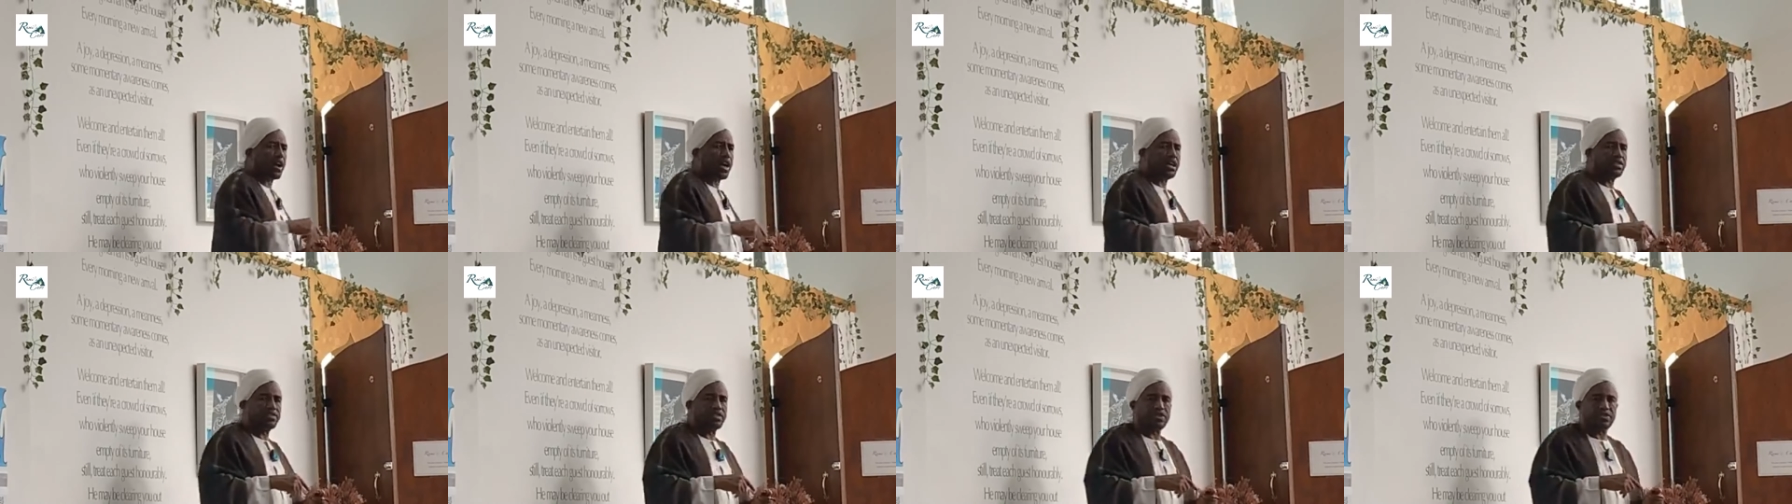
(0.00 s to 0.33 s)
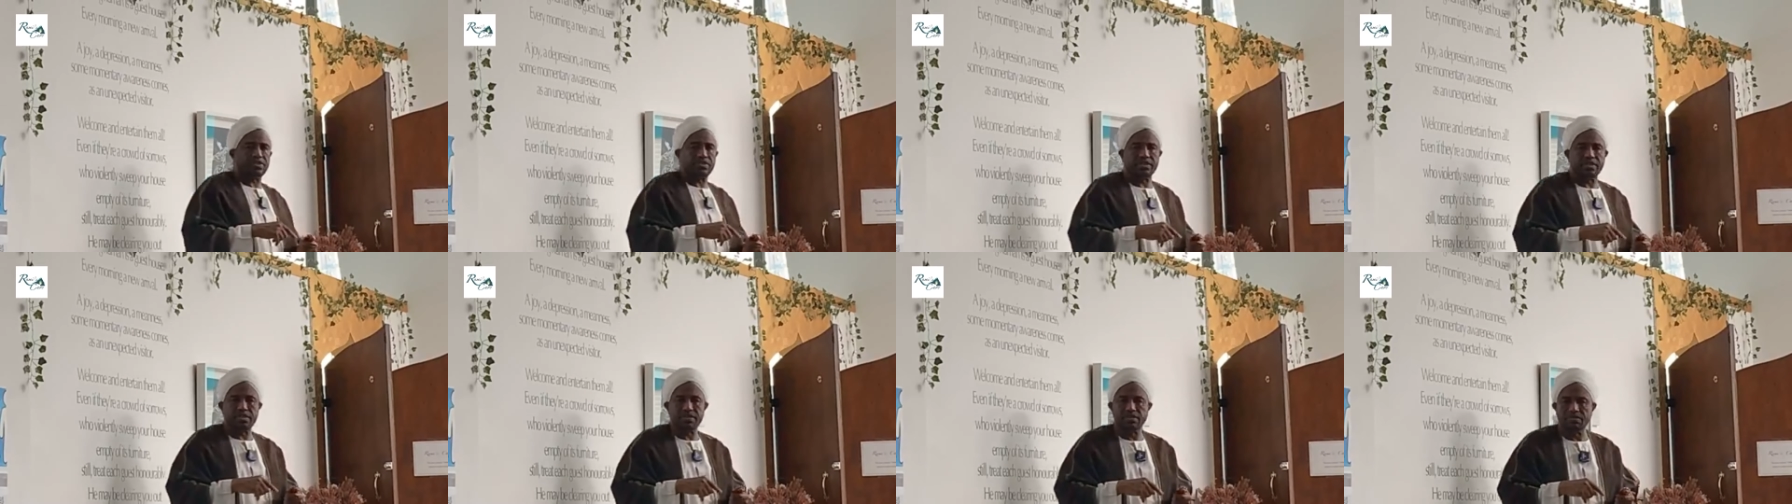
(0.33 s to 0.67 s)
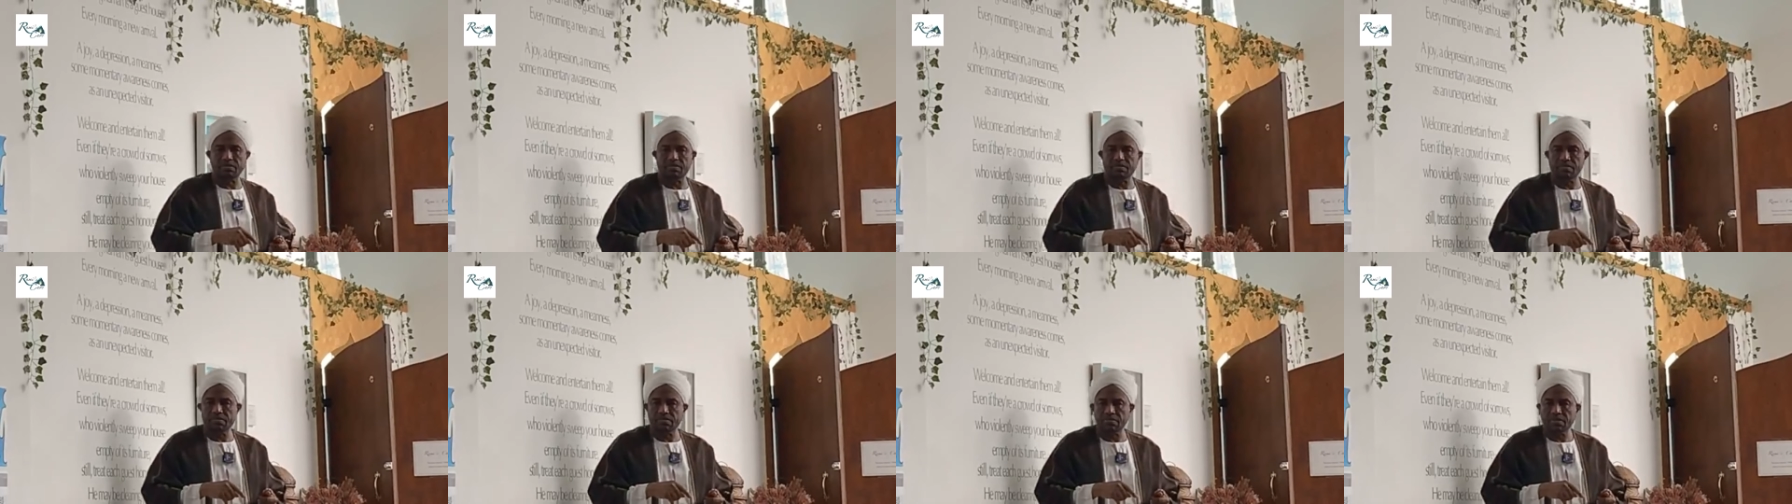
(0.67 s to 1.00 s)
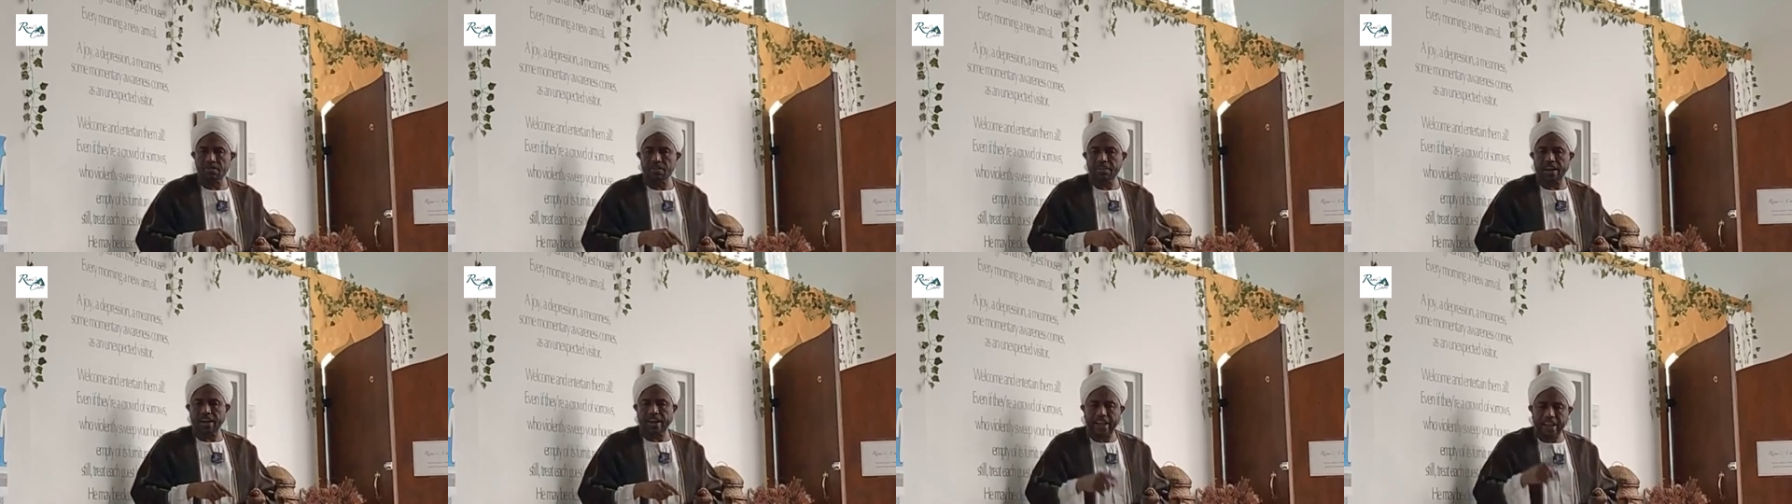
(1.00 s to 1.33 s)
for others.
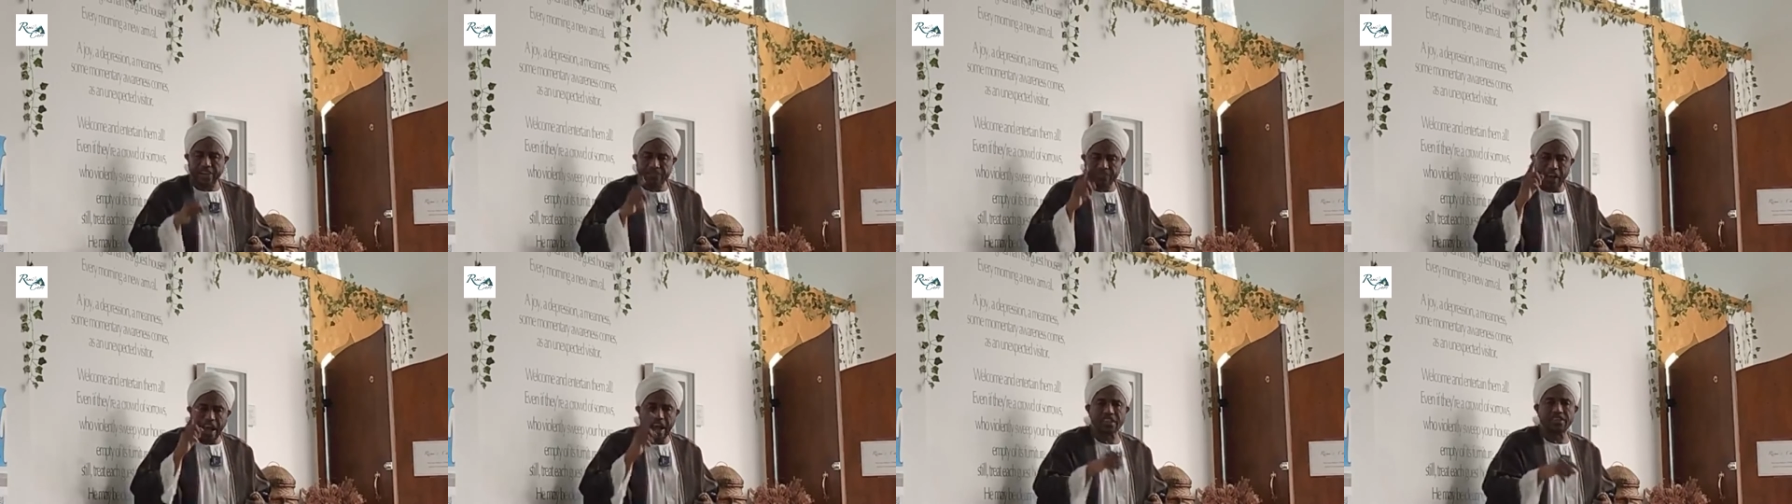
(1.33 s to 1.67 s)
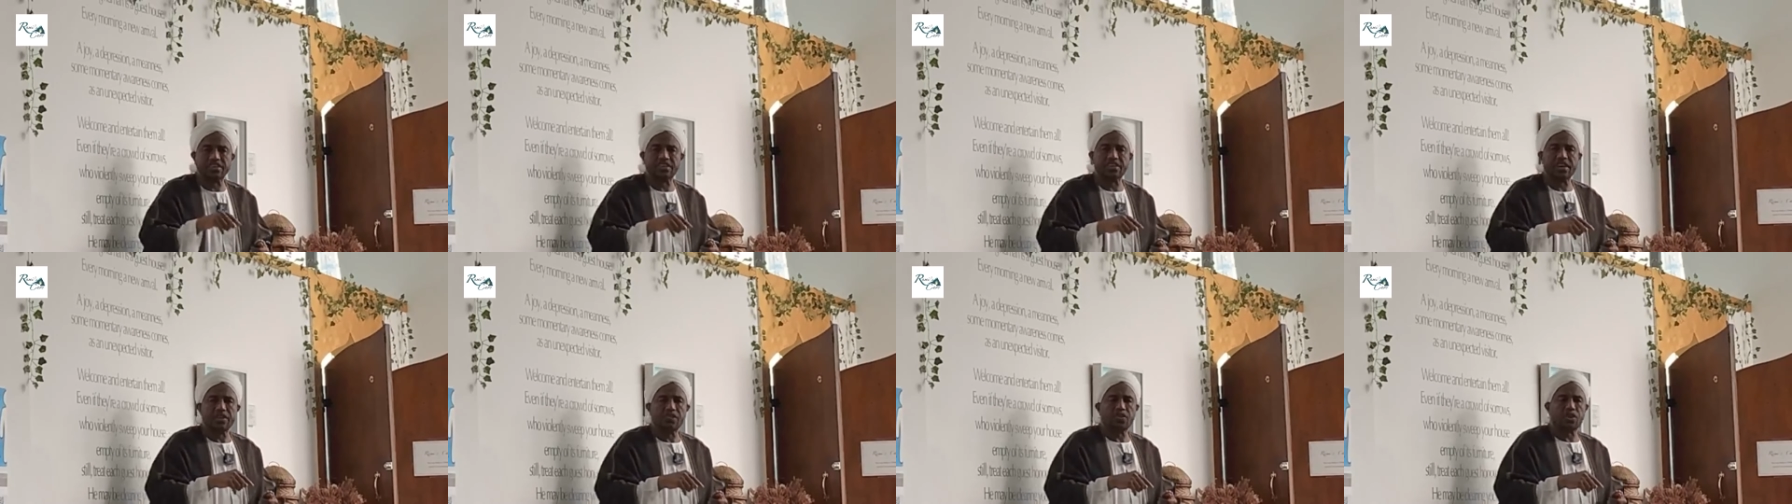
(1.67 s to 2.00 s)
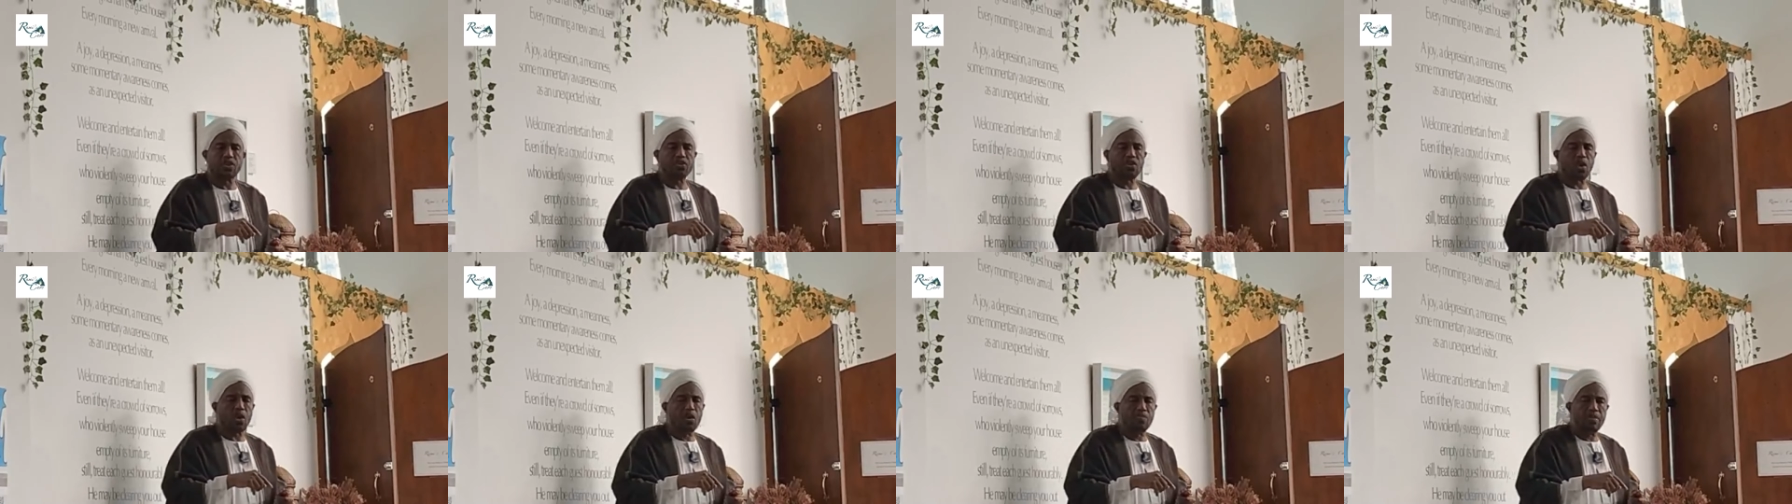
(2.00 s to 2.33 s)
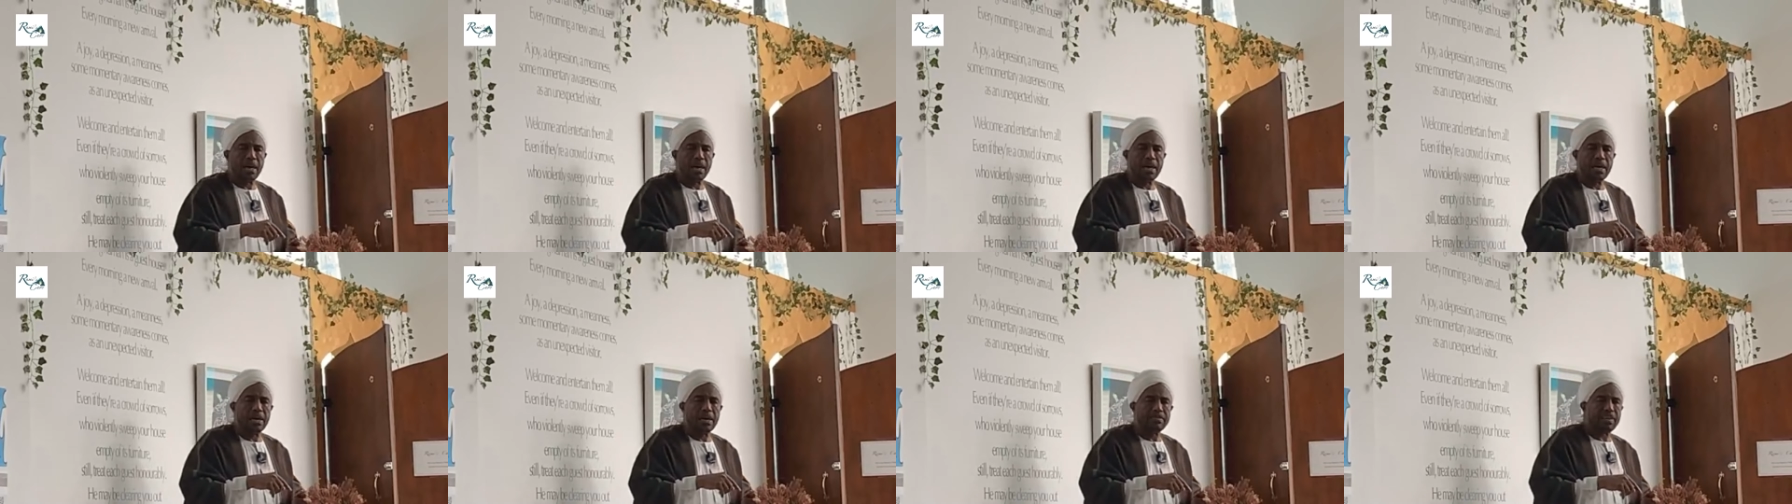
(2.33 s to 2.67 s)
Sacrifice for the
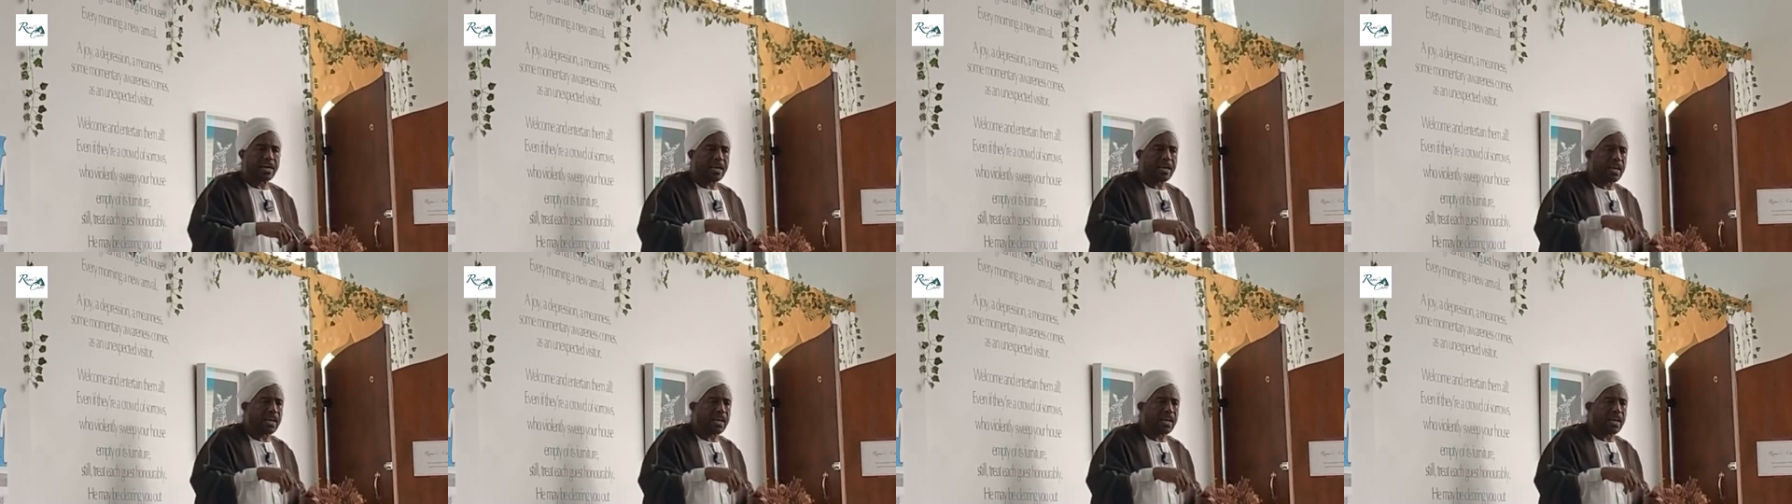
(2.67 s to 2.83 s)
ummah,